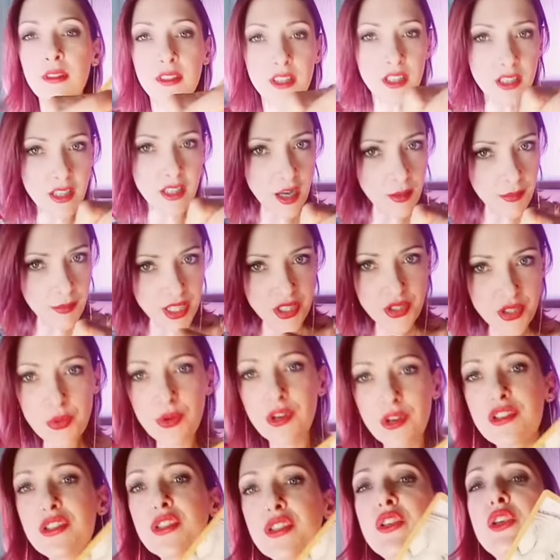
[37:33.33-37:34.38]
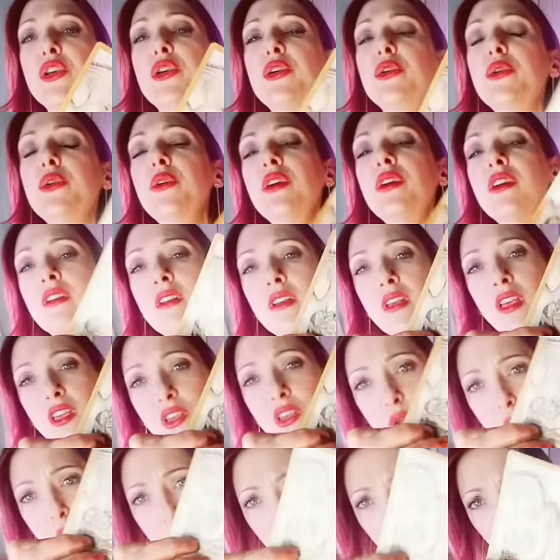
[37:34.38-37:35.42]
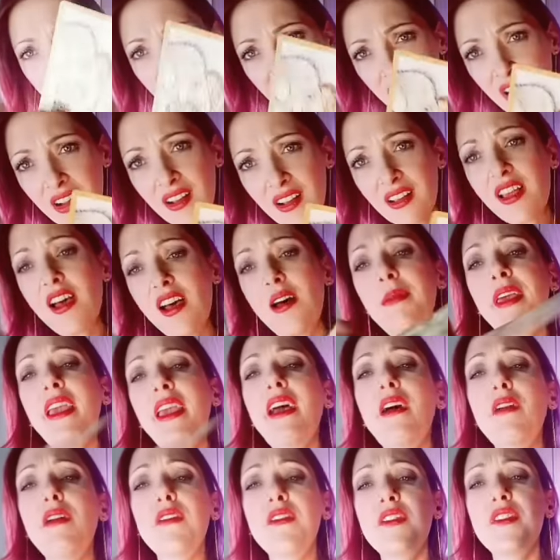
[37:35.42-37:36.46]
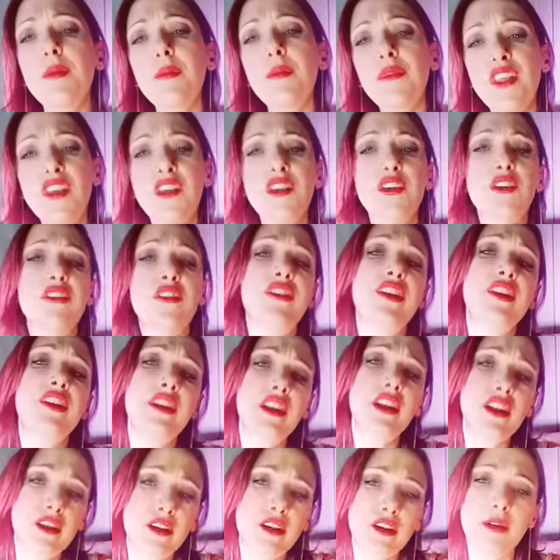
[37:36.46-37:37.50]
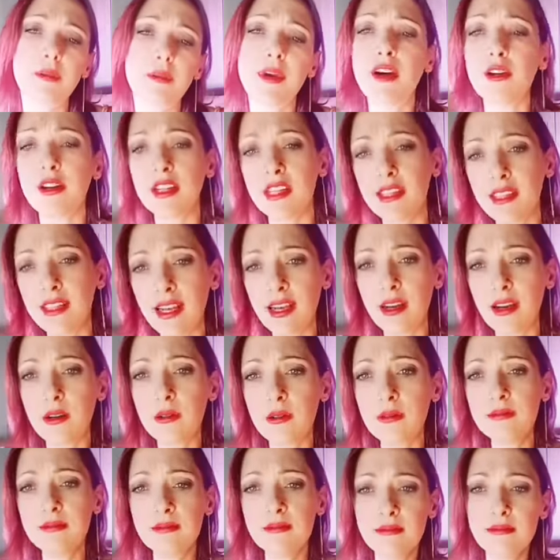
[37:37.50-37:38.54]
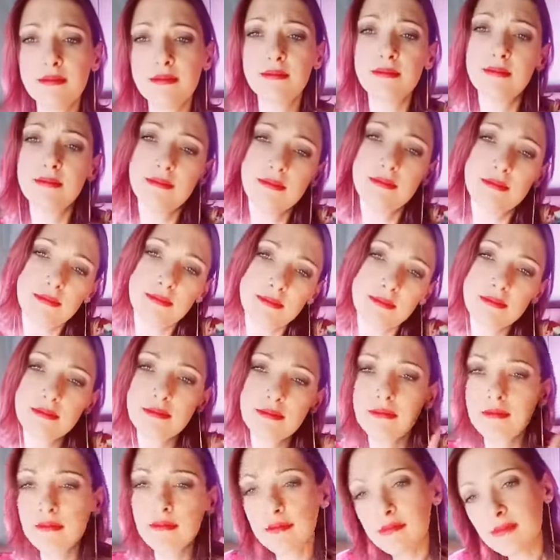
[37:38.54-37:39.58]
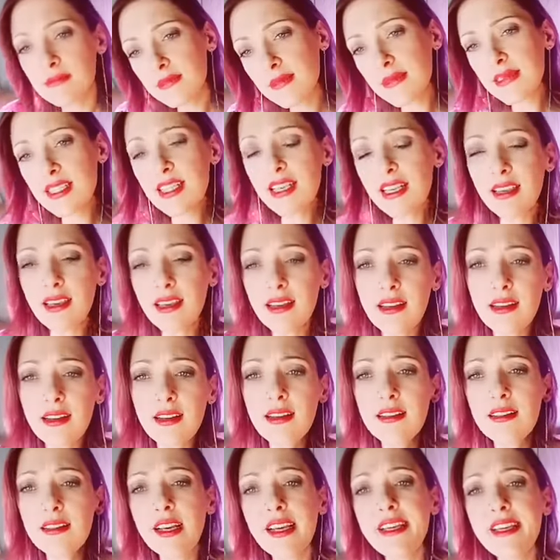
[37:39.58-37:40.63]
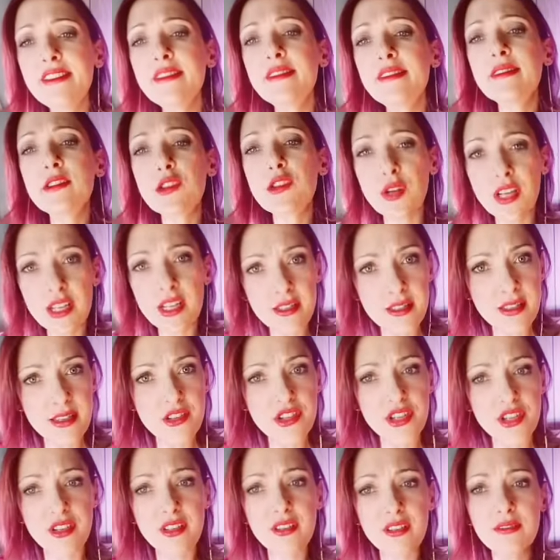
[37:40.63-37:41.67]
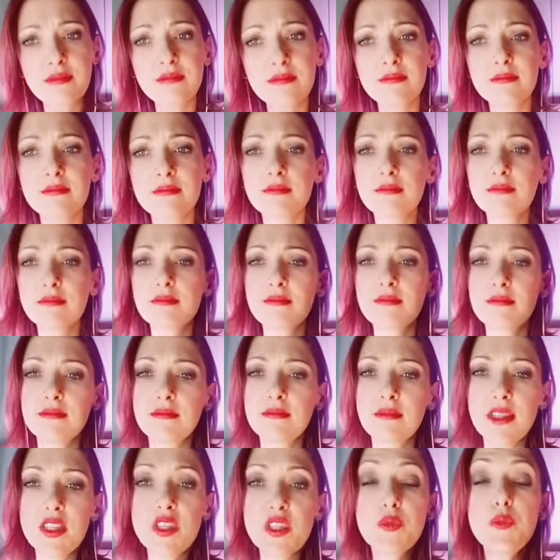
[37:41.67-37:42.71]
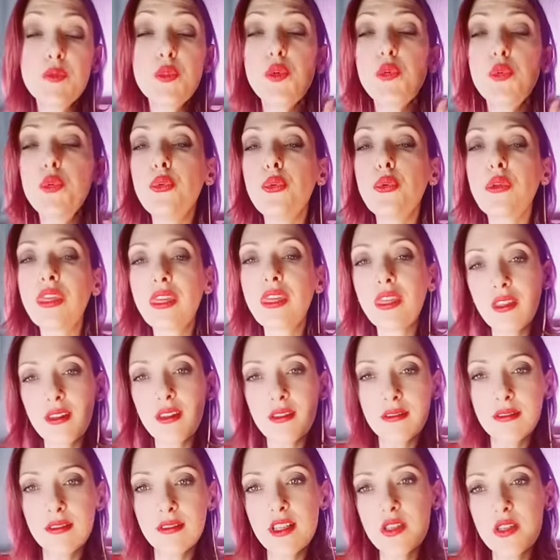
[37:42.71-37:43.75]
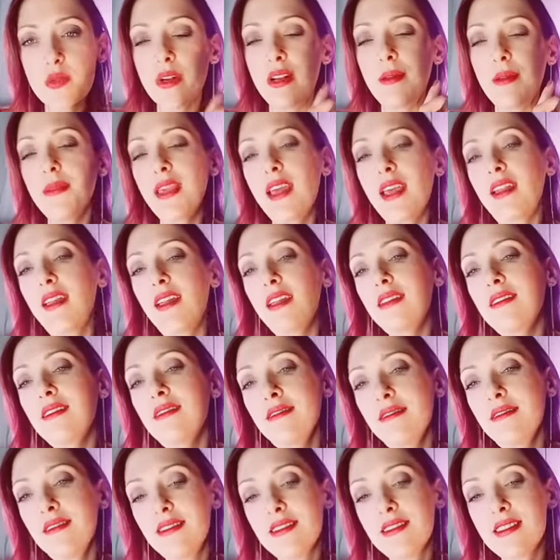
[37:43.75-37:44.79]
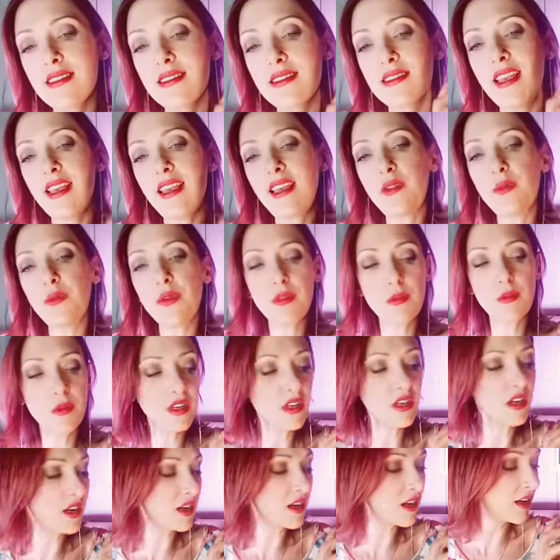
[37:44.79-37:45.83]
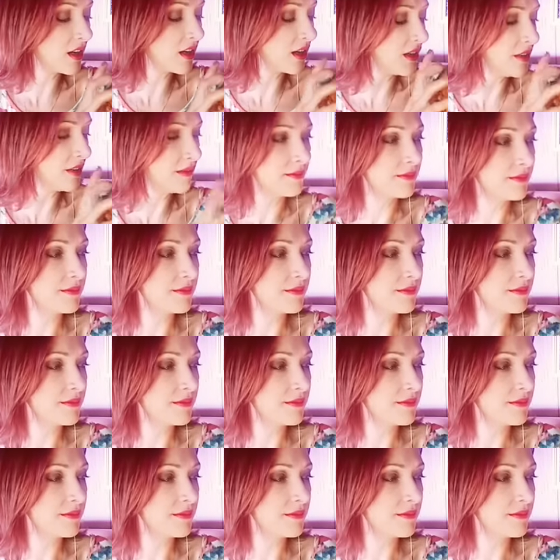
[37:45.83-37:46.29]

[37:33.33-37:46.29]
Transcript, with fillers: They're coming towards you. You're coming out of something. You're feeling good about it now. It's like a, a nice transition. Smooth is what I'm getting. Let's end with one card.